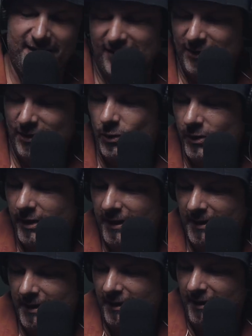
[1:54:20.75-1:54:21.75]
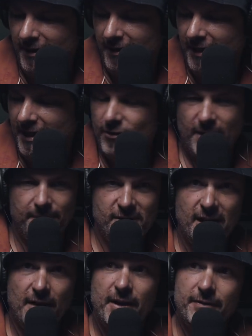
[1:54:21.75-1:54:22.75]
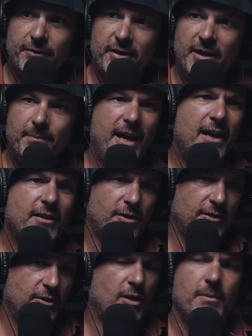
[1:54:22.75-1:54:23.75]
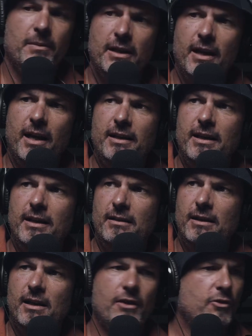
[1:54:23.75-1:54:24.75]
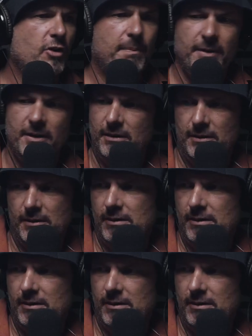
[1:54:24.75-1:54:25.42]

us a story. He grew up in South Africa in apartheid time, and he grew up in